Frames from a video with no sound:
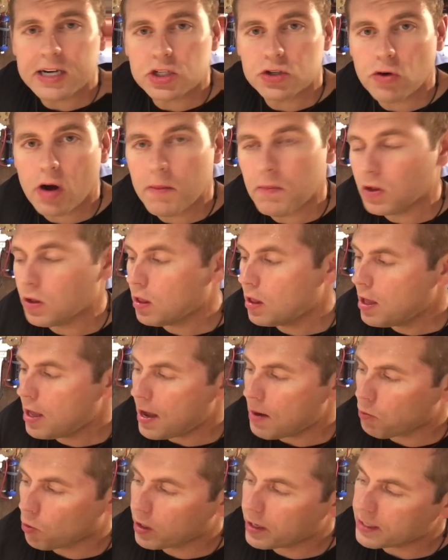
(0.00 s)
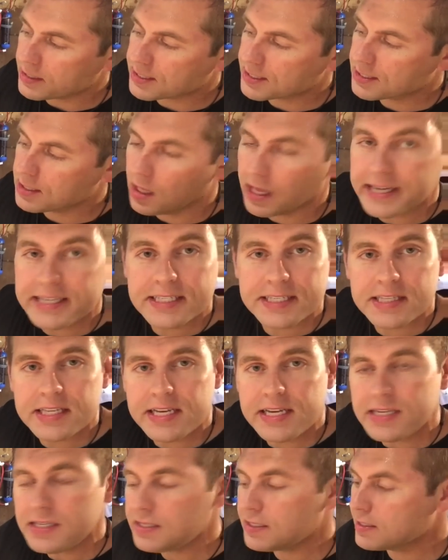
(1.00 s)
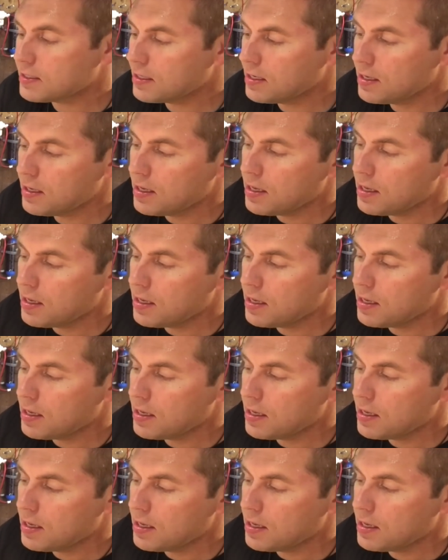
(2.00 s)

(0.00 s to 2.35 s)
our Dremel and we're gonna slice these.